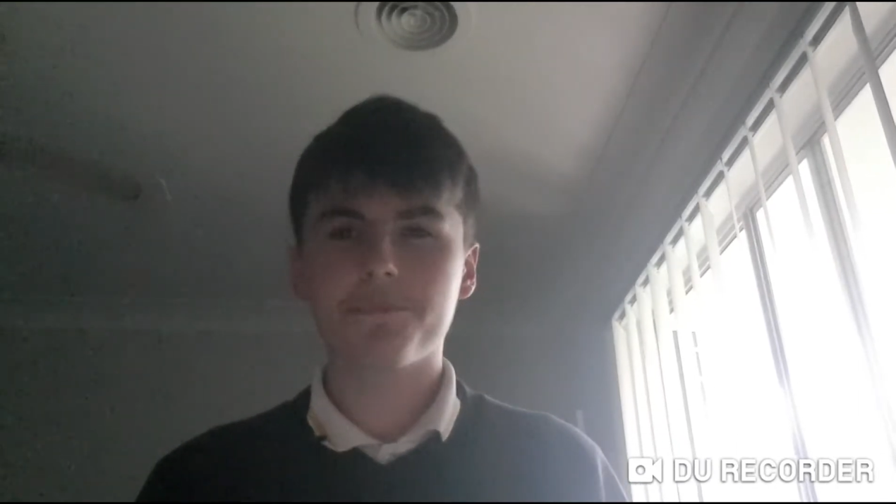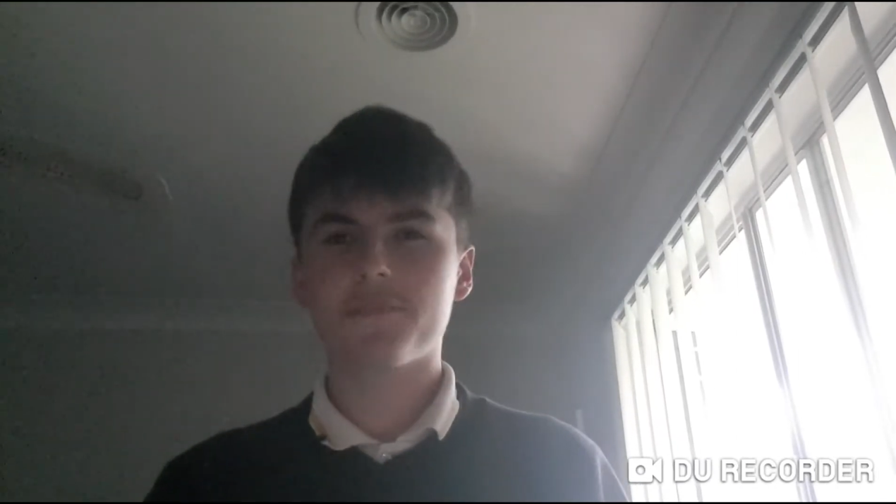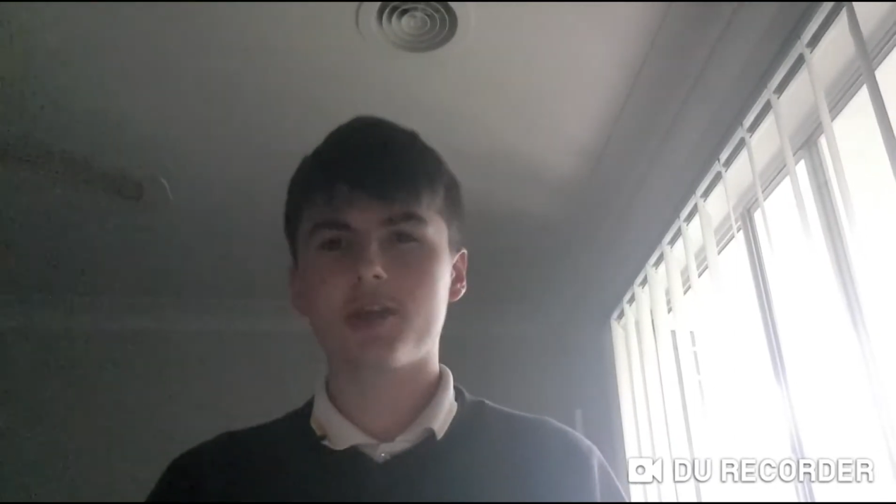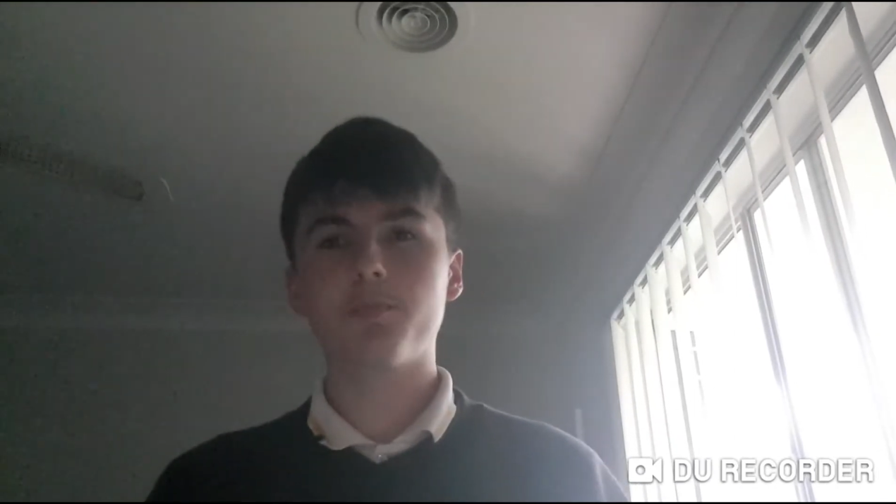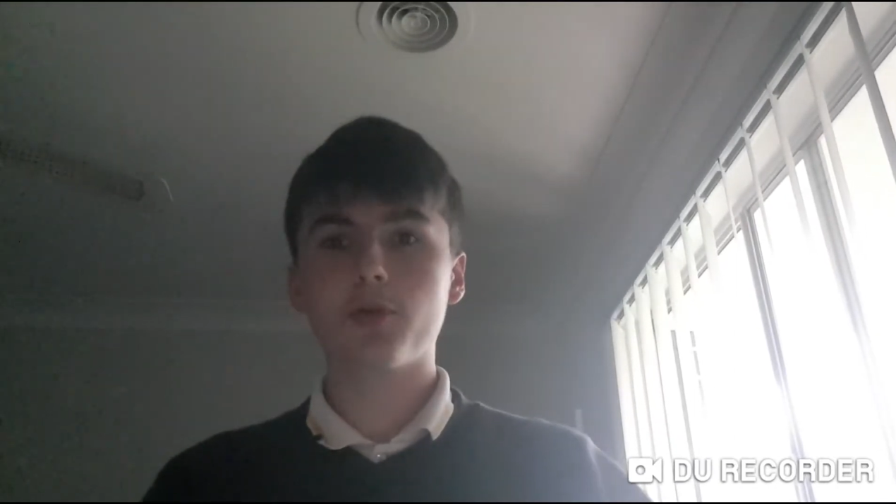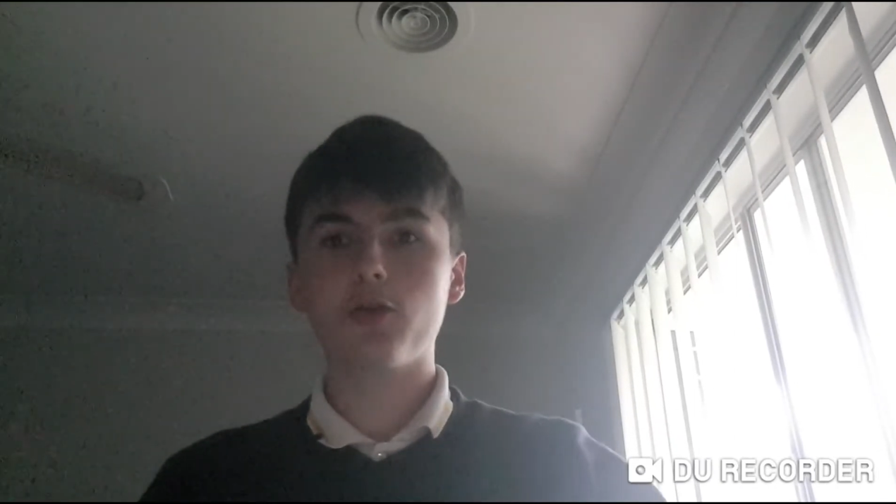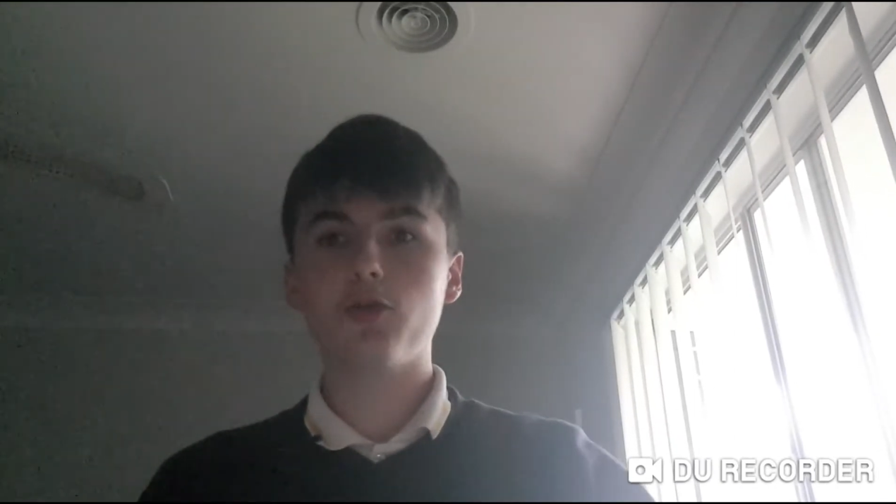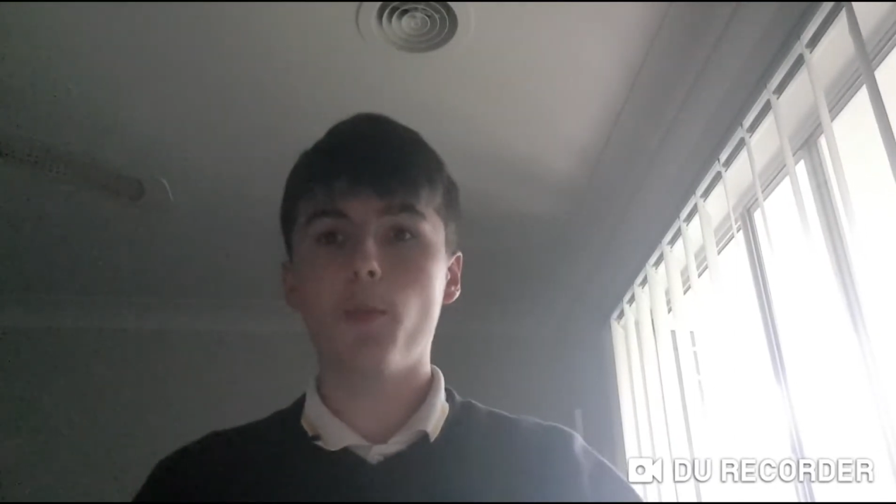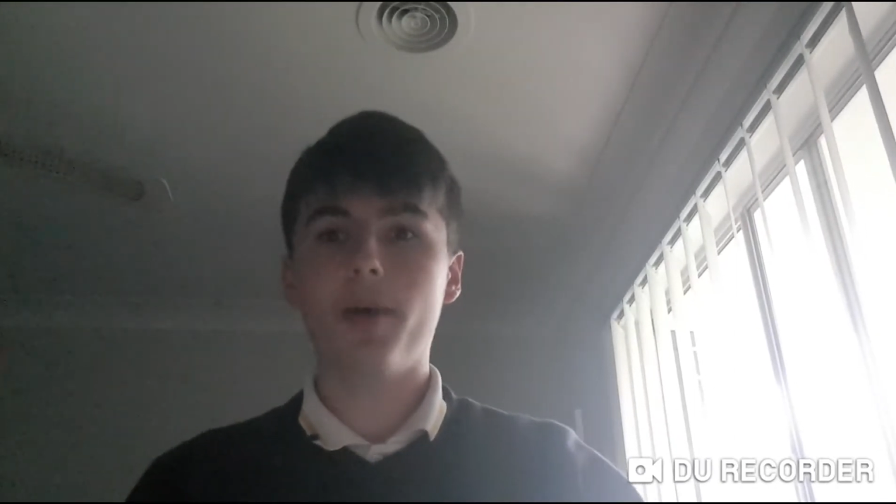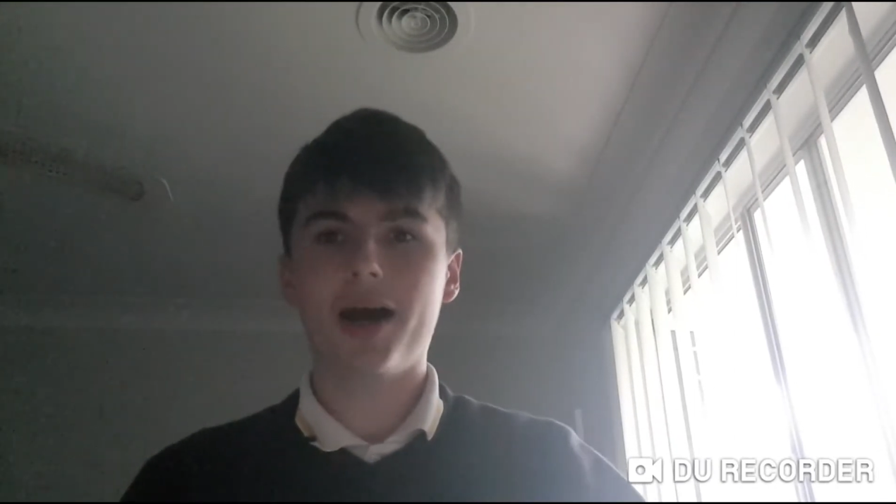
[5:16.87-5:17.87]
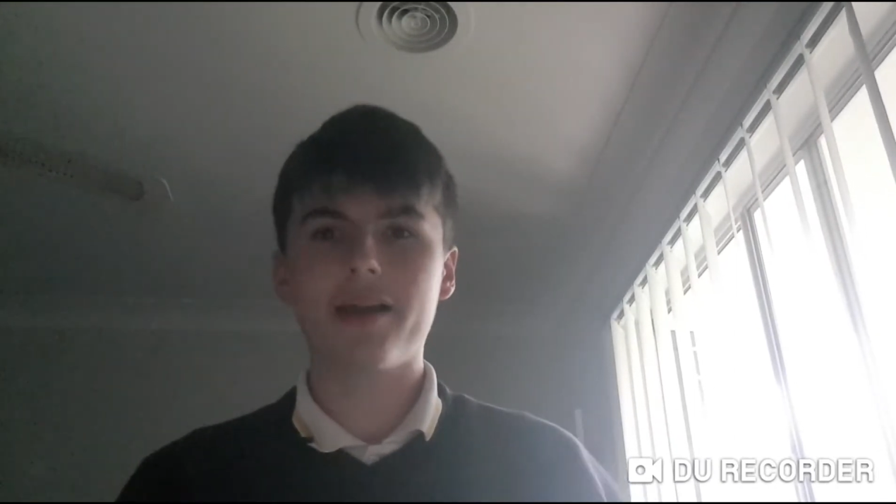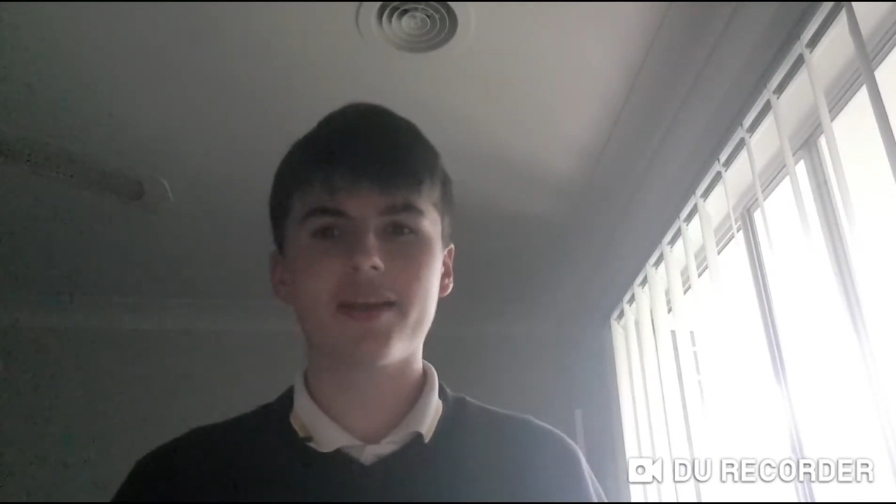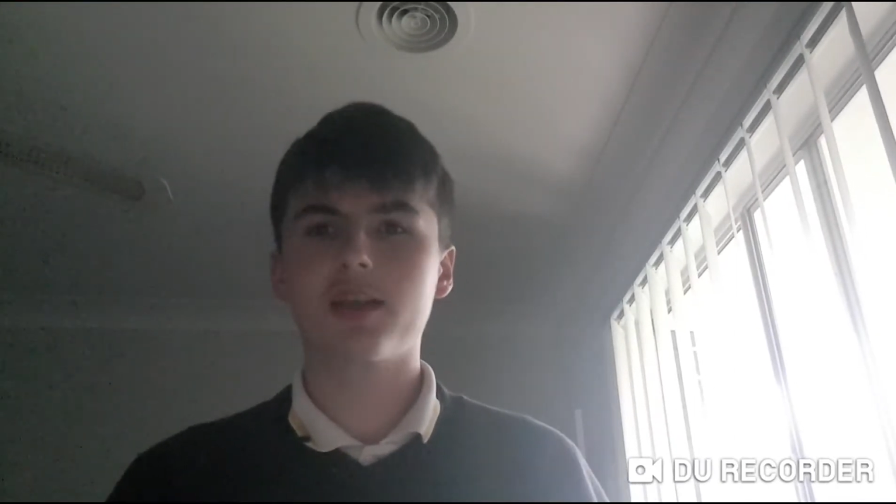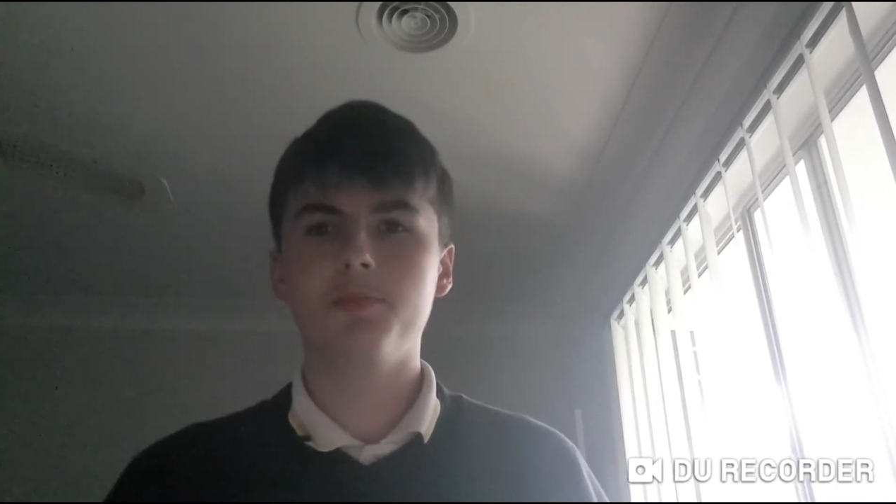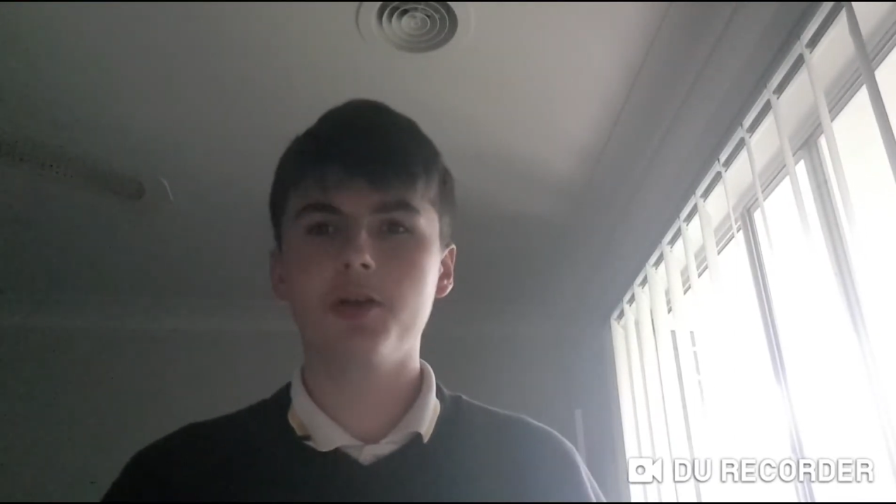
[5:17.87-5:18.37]
Just because you're part of
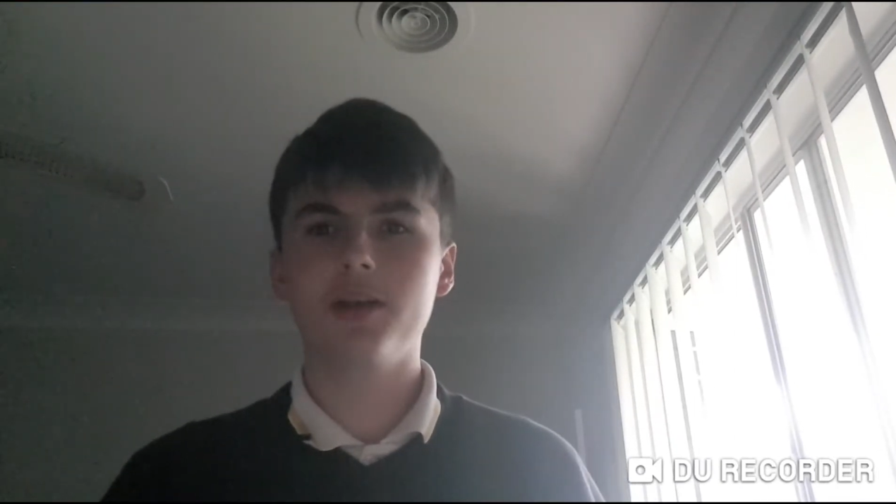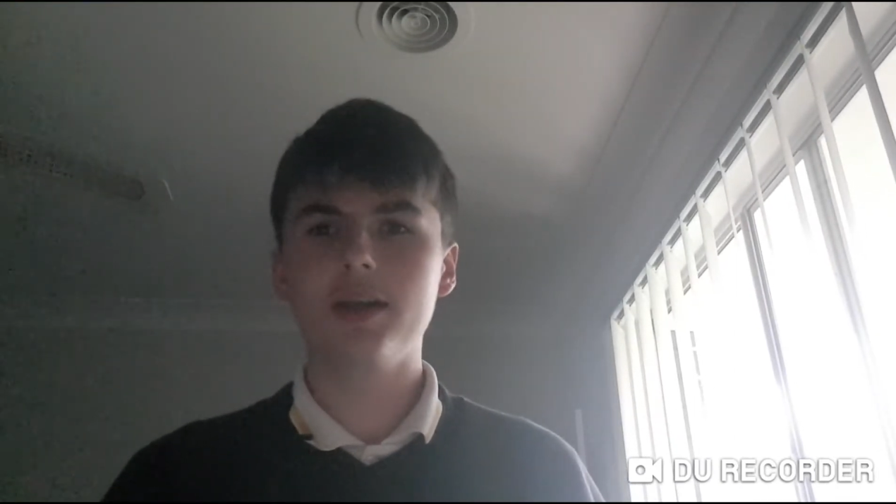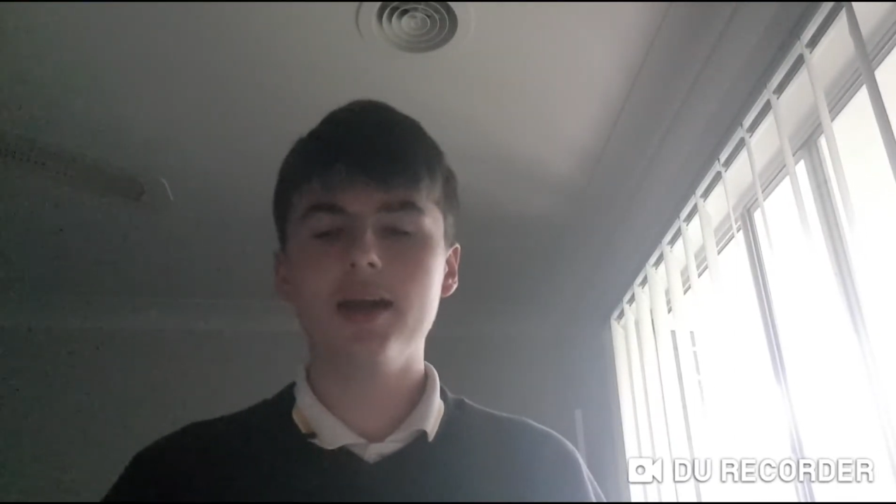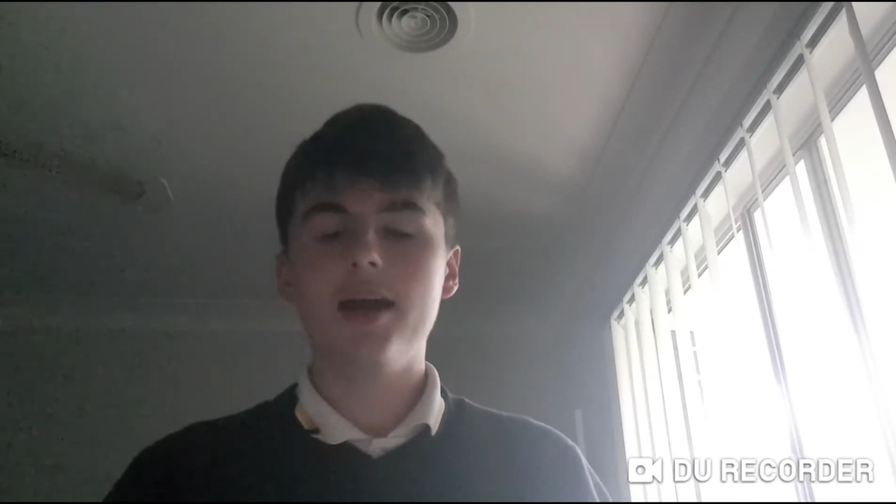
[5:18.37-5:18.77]
that community